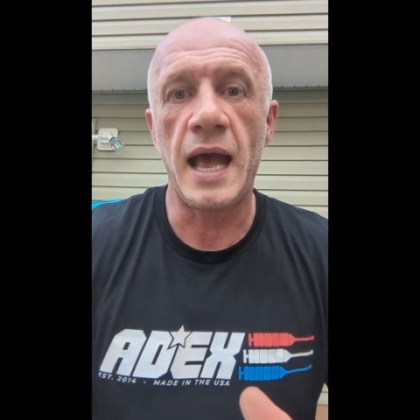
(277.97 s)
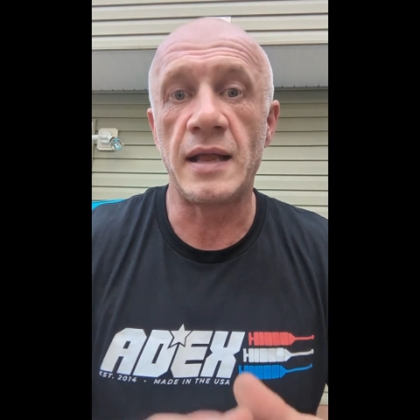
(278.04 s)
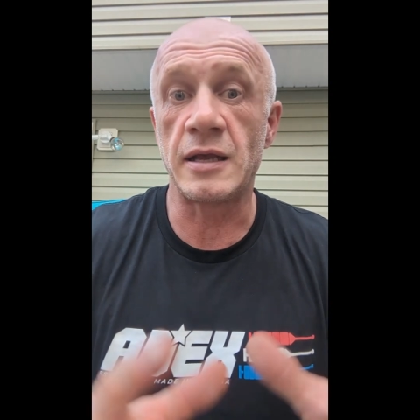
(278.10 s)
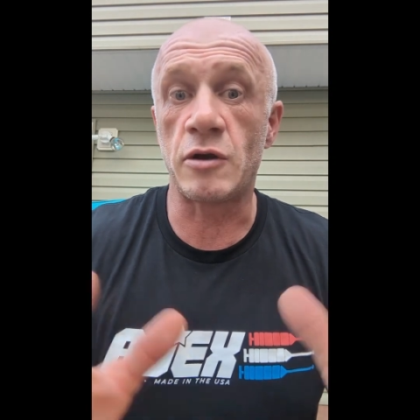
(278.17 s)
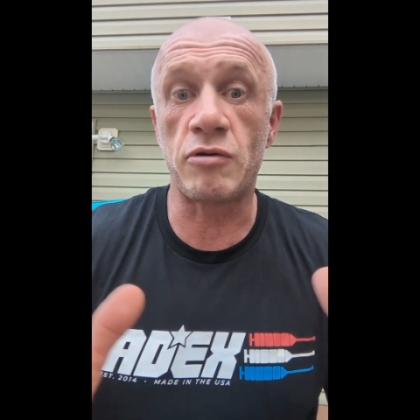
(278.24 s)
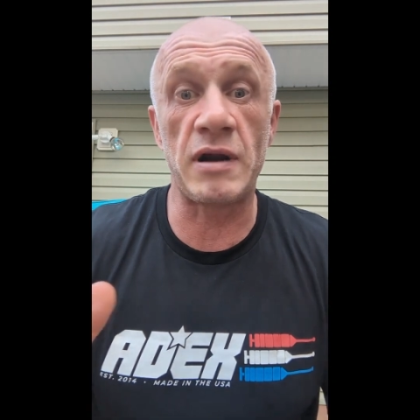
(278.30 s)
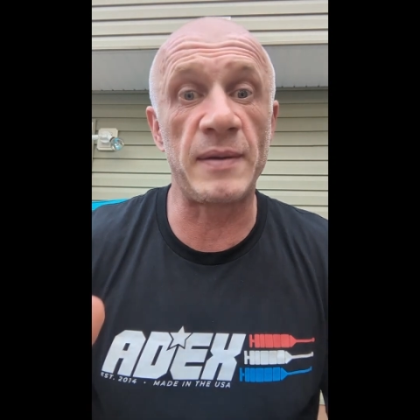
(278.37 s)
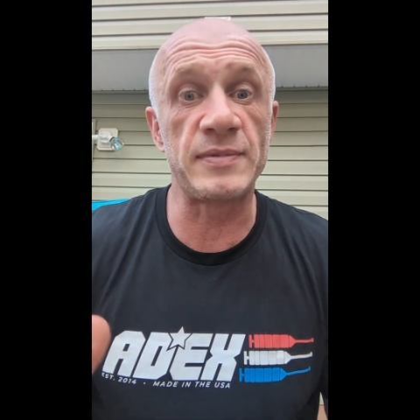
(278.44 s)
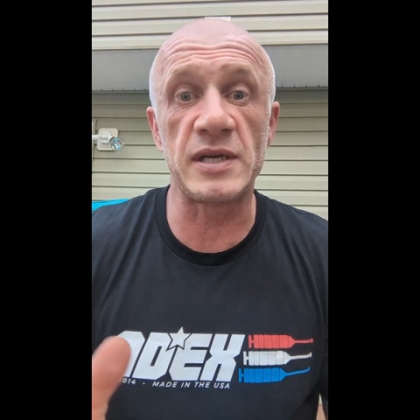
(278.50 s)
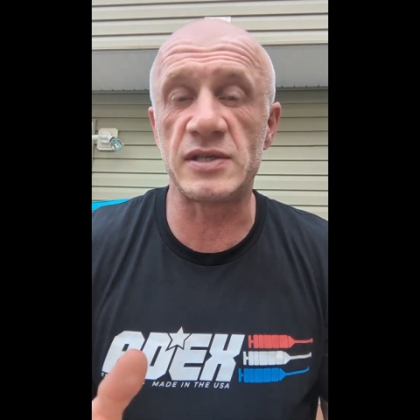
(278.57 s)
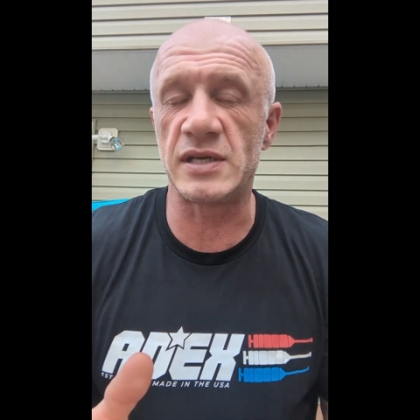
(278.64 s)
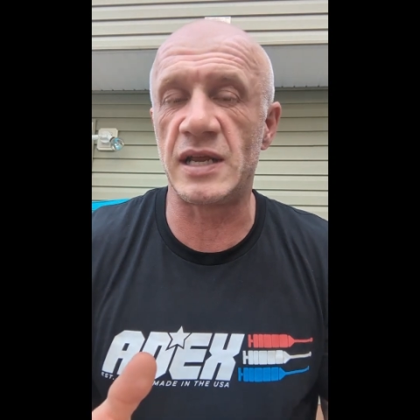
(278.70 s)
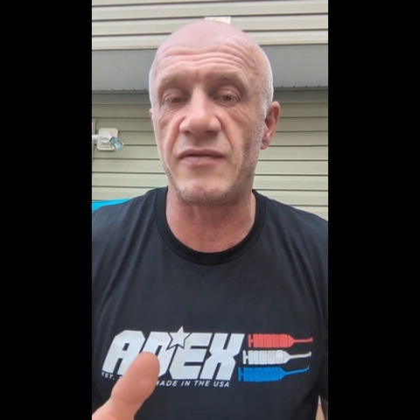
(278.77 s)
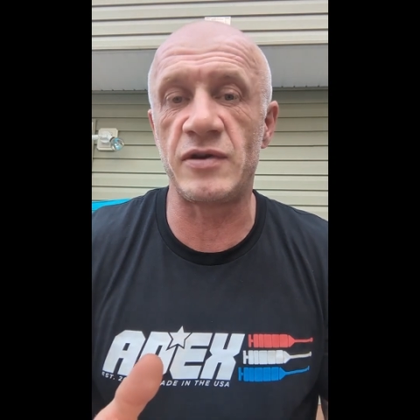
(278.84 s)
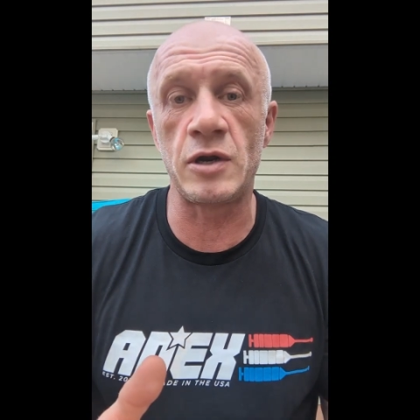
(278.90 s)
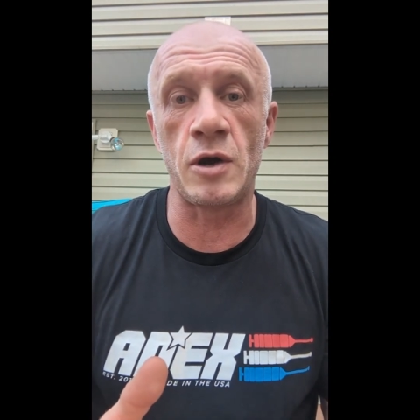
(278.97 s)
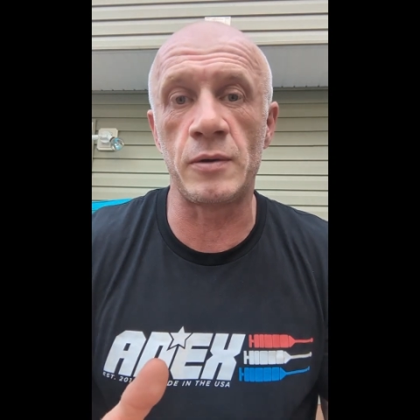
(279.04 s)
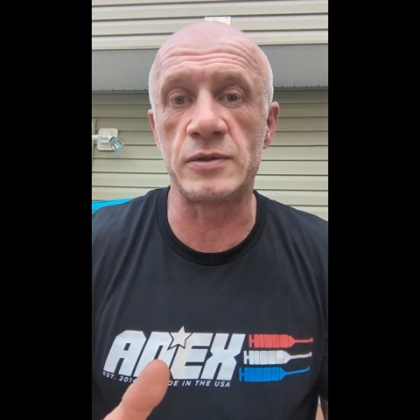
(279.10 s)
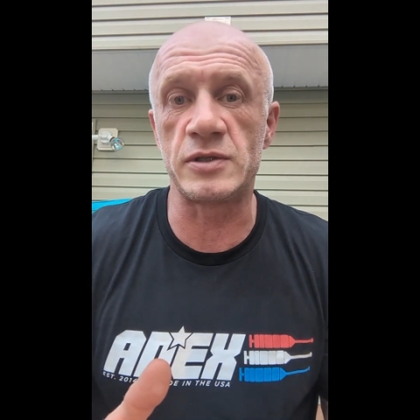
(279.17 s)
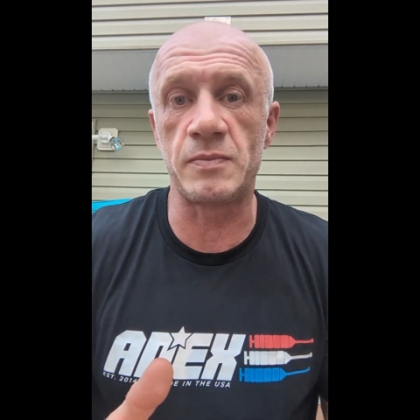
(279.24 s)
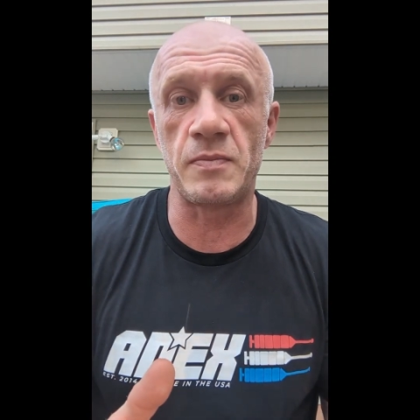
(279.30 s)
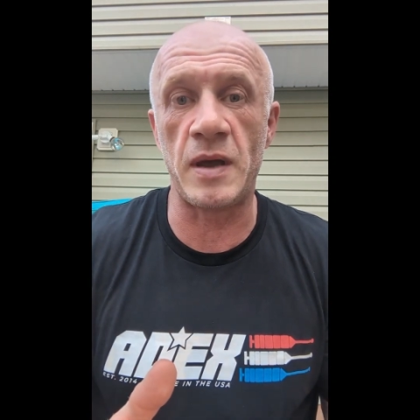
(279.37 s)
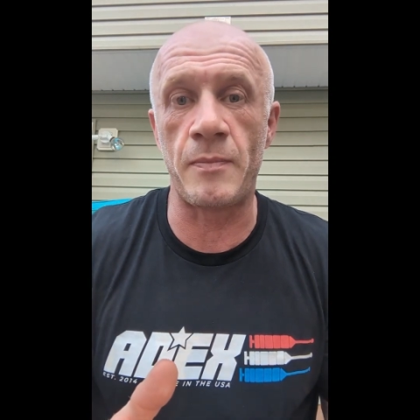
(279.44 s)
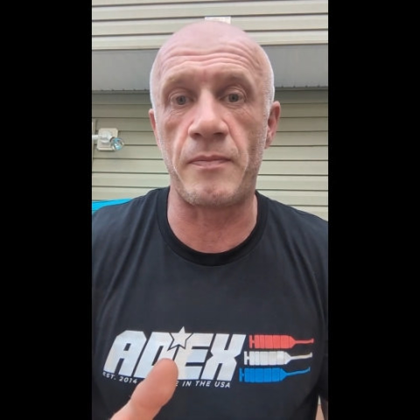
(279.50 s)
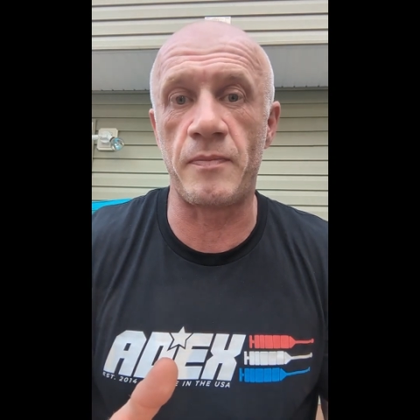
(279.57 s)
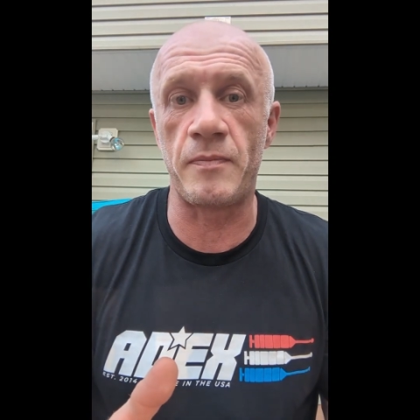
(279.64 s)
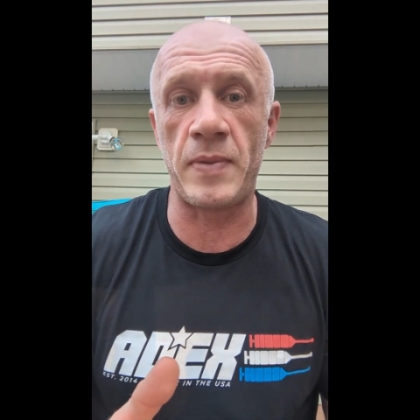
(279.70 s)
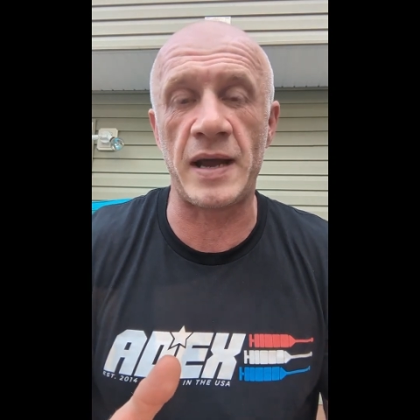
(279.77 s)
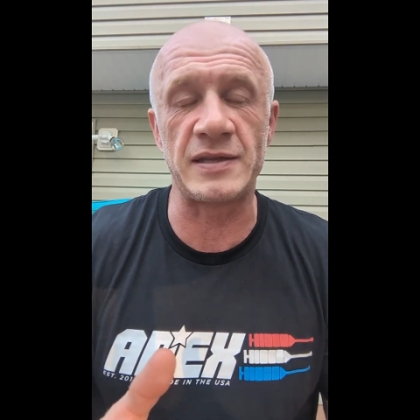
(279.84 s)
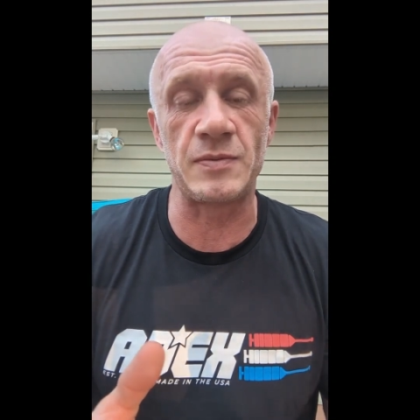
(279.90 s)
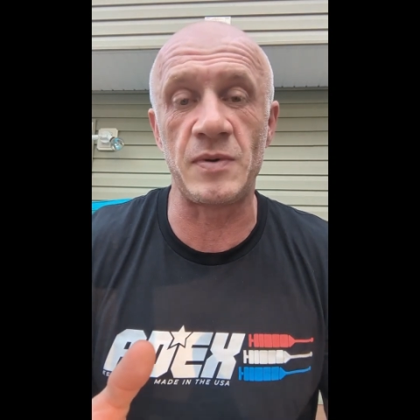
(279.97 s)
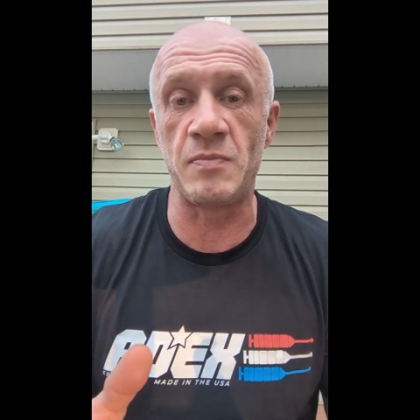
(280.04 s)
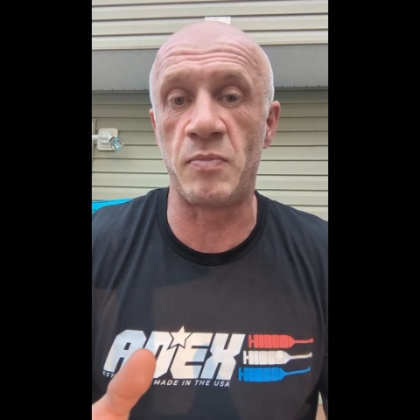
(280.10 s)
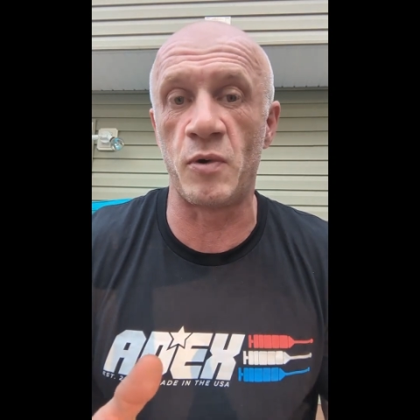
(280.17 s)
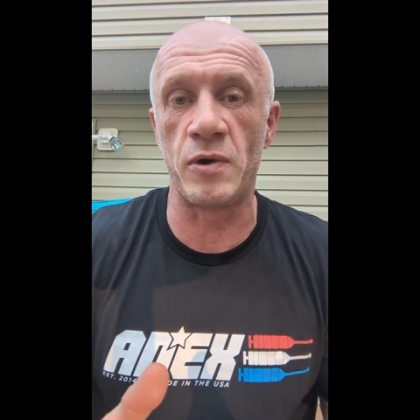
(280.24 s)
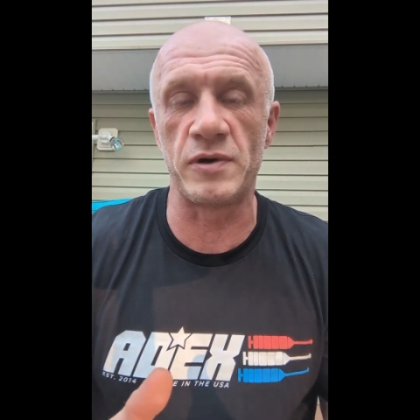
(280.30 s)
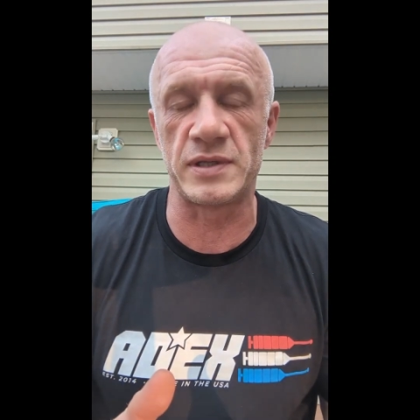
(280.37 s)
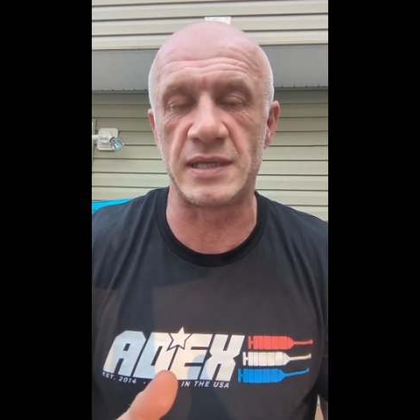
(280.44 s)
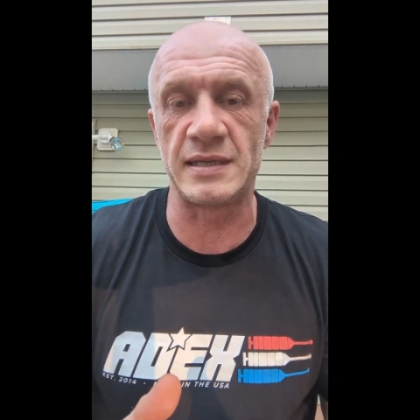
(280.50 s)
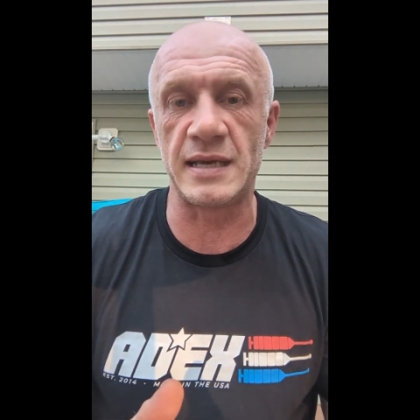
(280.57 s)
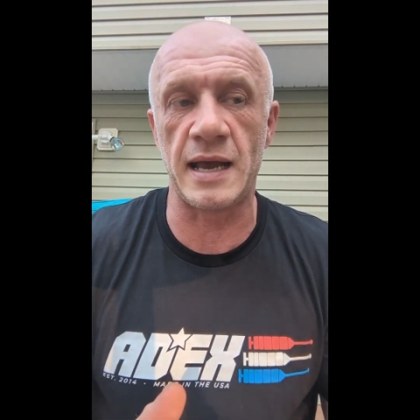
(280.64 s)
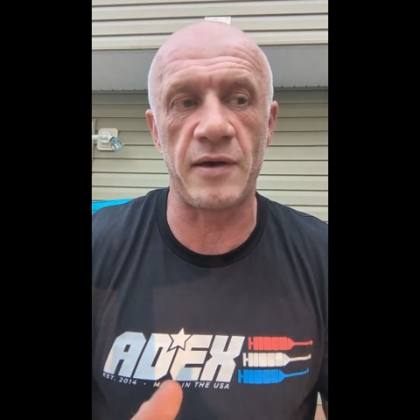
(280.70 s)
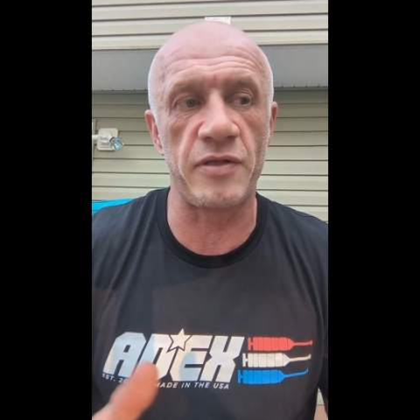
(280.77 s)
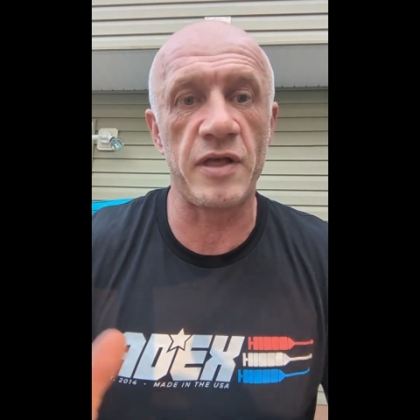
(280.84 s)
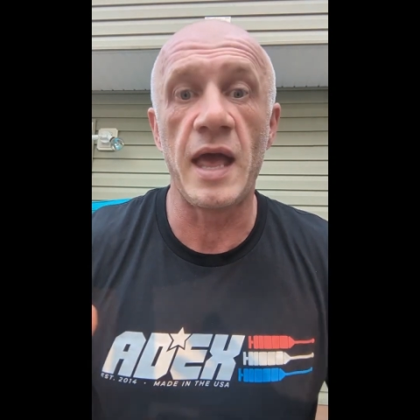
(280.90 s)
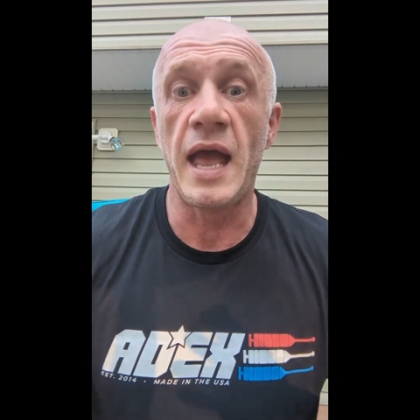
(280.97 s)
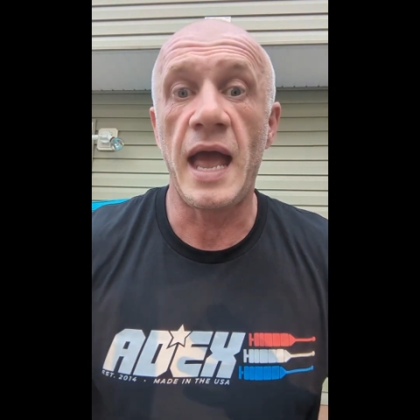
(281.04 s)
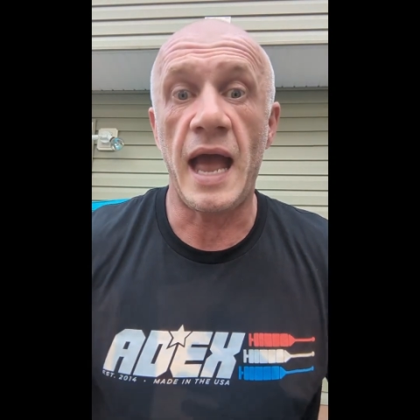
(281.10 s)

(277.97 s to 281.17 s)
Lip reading: The crab doesn't even know it's about to be boiled to death,